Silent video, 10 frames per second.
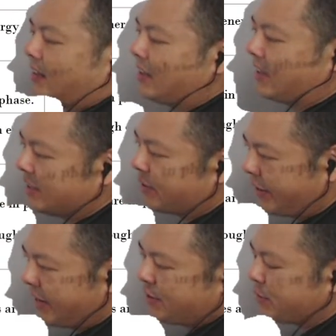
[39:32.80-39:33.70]
is a very
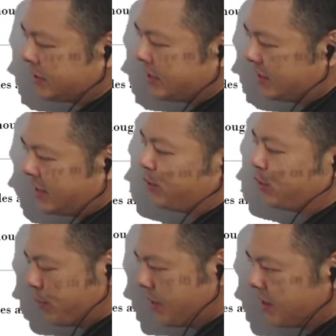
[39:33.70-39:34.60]
interesting thing to
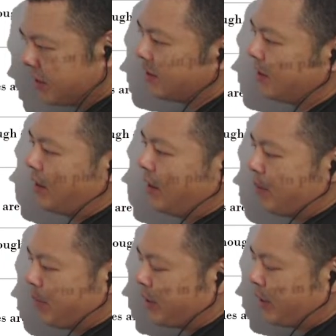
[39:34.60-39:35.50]
me
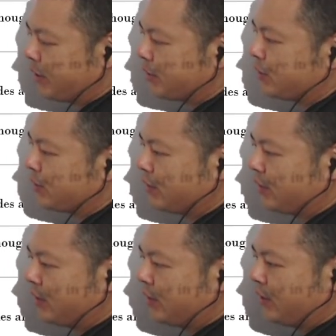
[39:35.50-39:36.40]
because
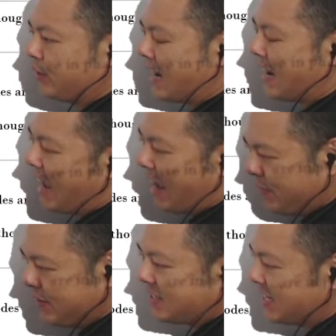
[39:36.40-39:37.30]
I
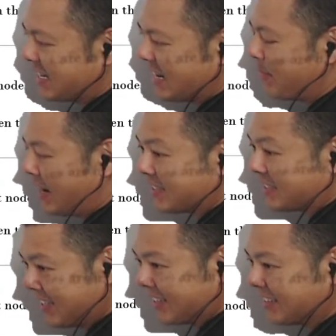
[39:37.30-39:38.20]
haven't seen them asked yet.